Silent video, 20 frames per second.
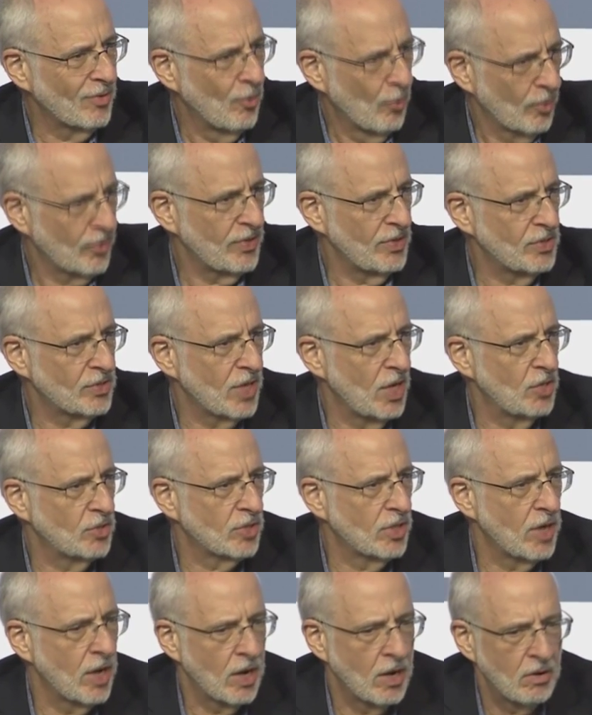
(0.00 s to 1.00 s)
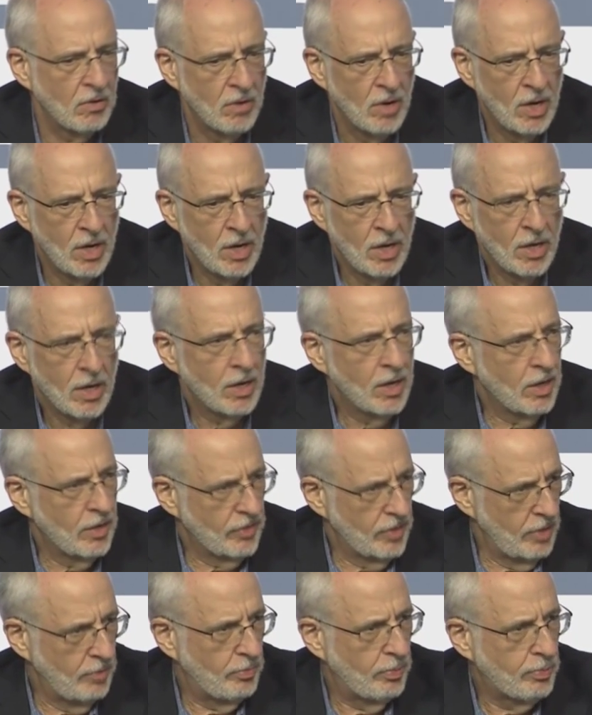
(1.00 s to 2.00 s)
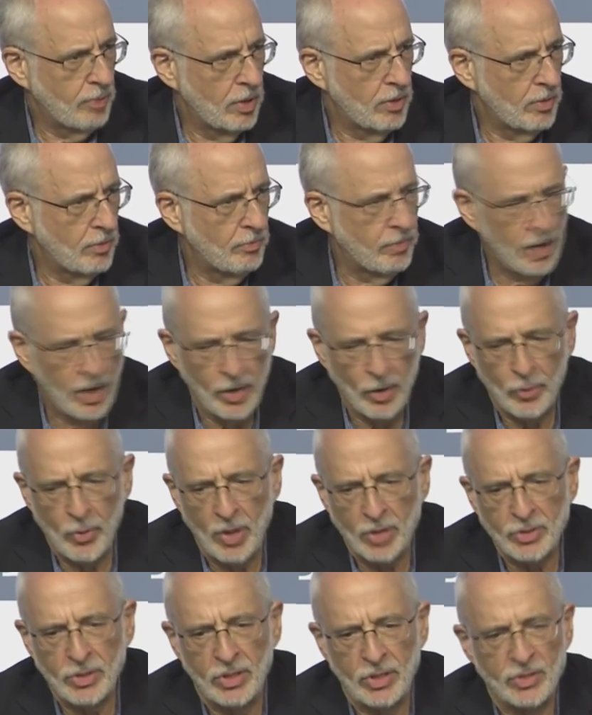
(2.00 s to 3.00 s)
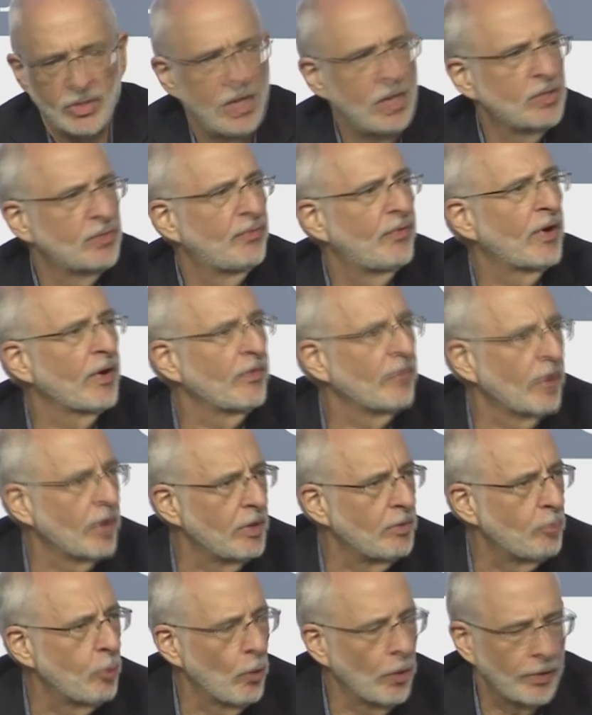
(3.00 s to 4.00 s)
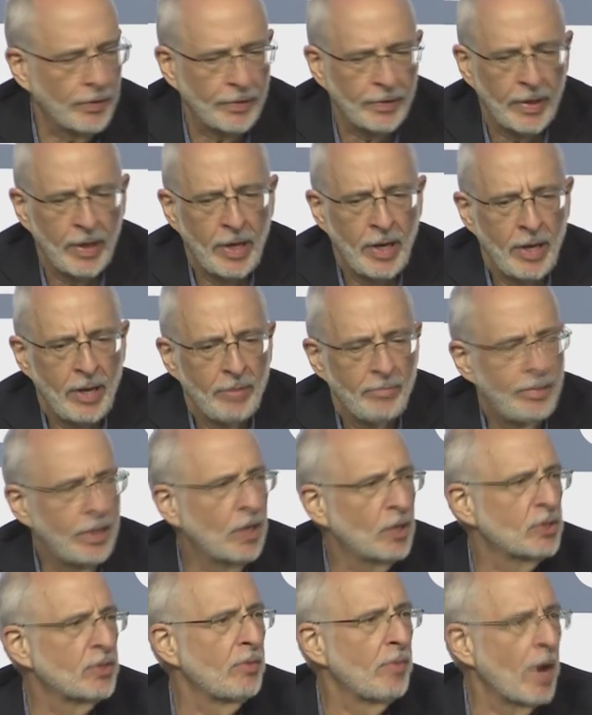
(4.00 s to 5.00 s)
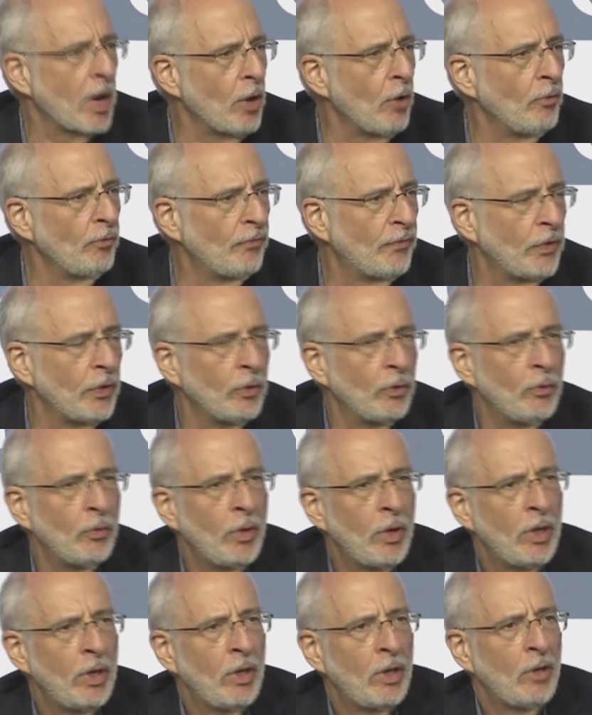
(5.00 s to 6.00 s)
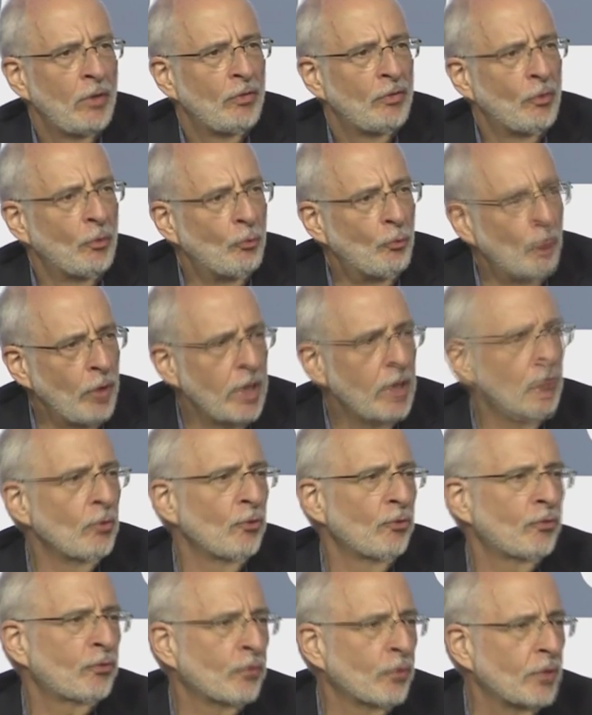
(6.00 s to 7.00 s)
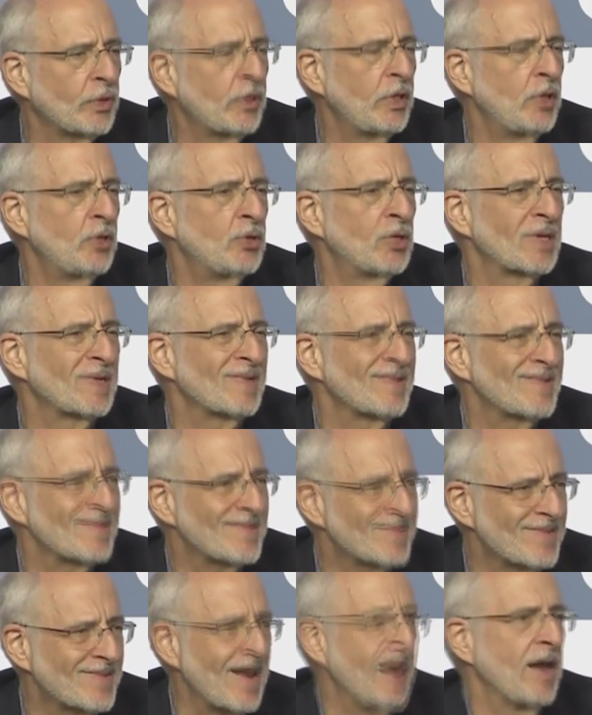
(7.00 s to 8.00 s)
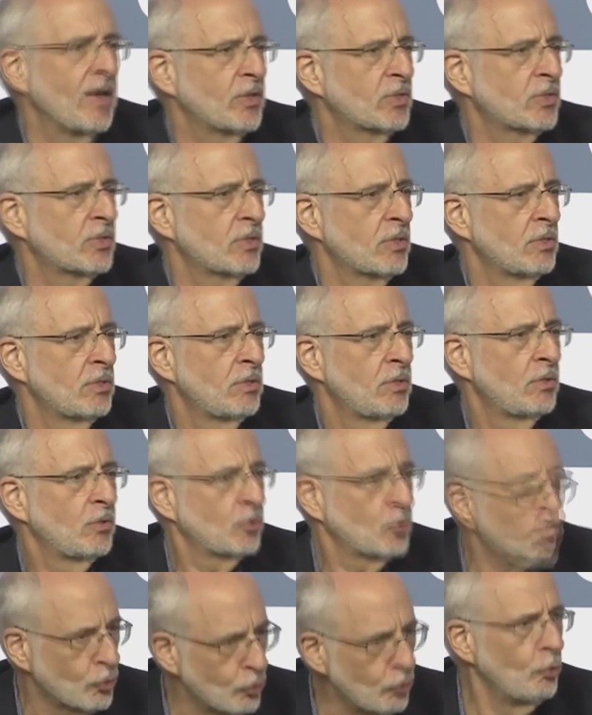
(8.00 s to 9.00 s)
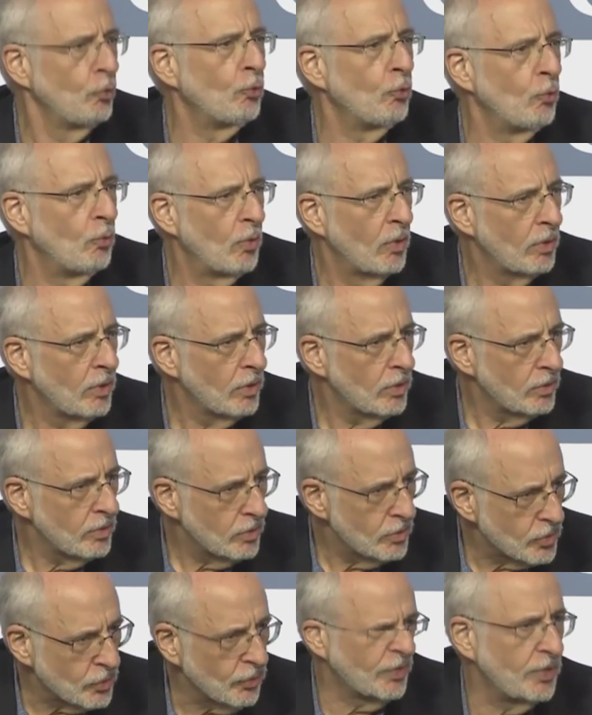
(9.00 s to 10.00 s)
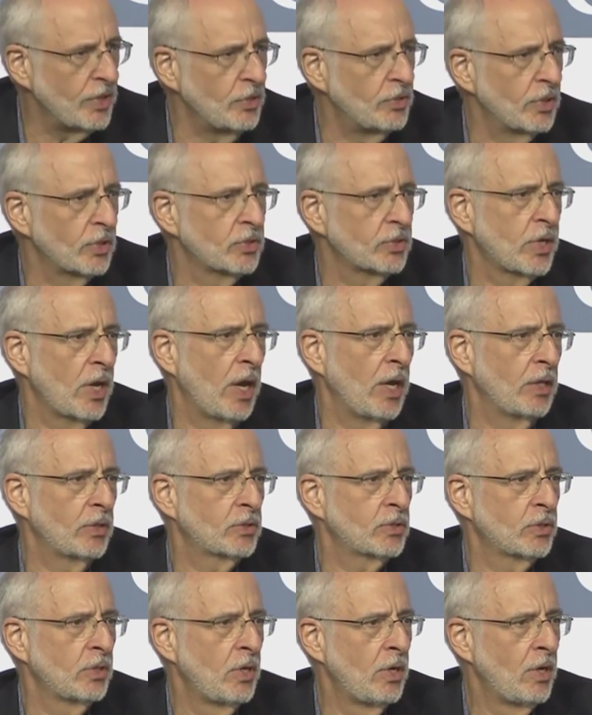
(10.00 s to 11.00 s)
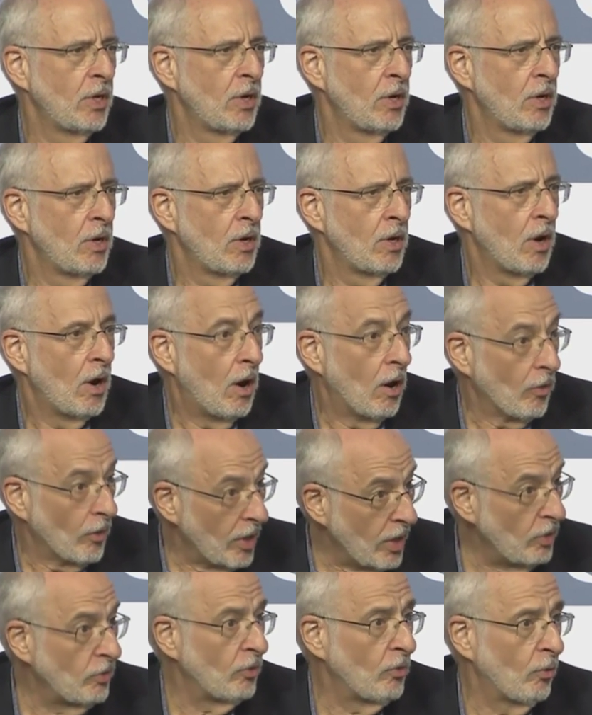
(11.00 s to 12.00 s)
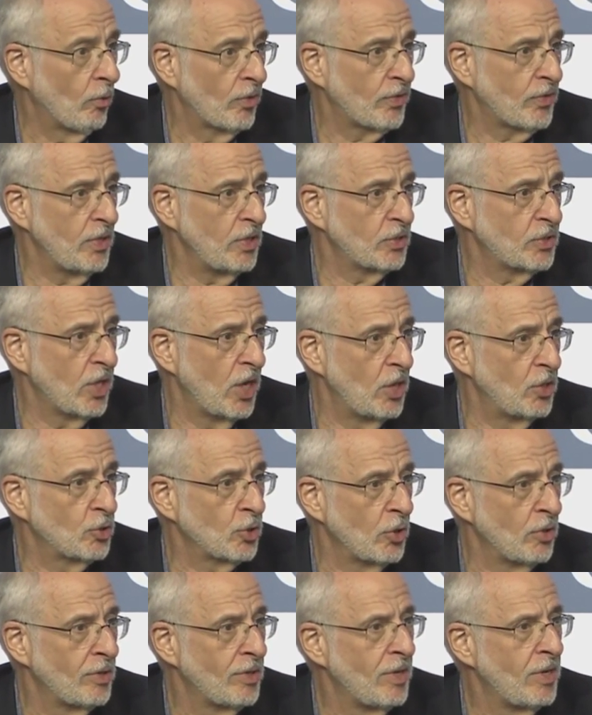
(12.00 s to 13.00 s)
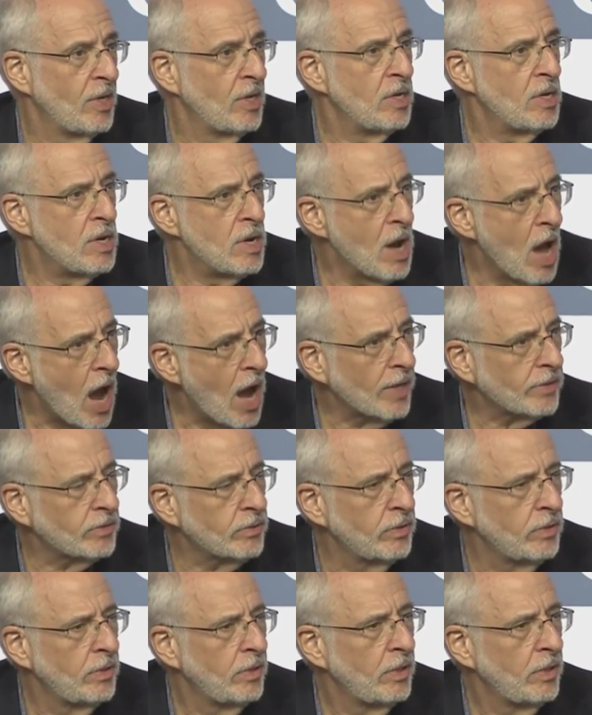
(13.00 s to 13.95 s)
Northeast Asia now, by your question, is very, very important, because in my own view, the real strategic stakes, true strategic stakes, are in Northeast Asia, not